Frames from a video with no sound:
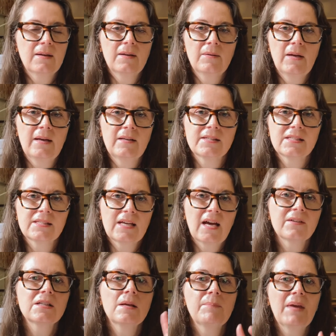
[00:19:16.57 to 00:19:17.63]
and
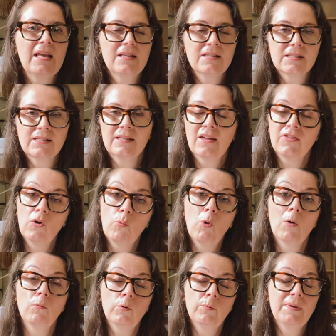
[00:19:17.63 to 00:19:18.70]
start to piece together
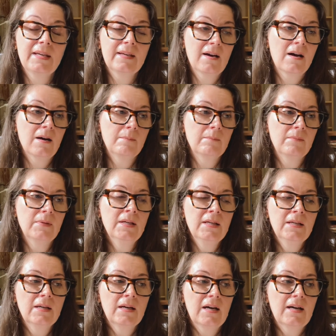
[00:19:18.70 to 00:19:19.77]
what will become
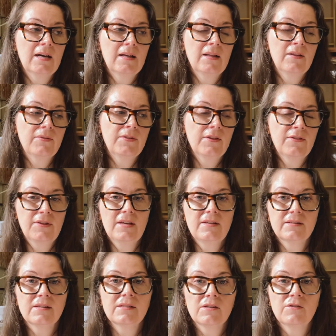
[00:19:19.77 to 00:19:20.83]
the
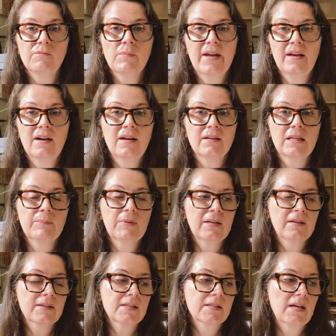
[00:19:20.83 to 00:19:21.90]
thesis of my
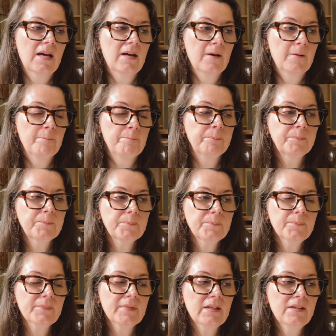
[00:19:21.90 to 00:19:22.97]
argument.
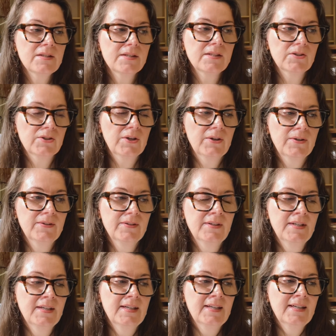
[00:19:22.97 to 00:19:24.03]
So
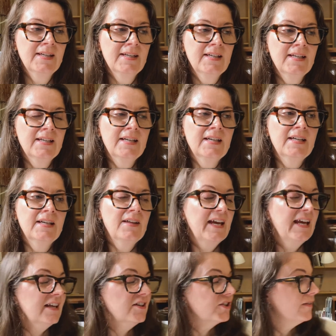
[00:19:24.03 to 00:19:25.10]

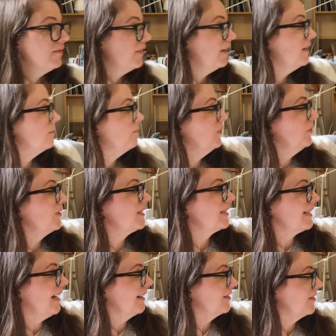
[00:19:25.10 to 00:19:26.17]
each of these book
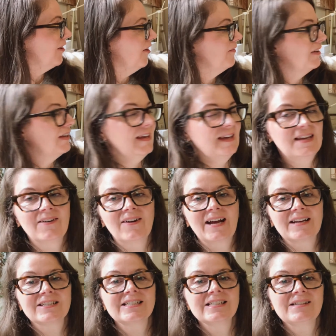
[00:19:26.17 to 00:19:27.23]
stacks over here
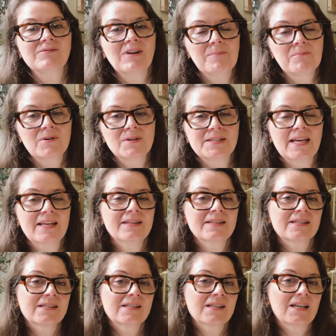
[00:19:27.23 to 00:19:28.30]
actually
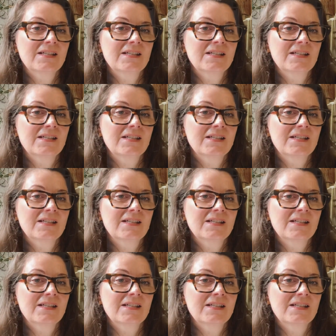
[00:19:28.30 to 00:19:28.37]
represents a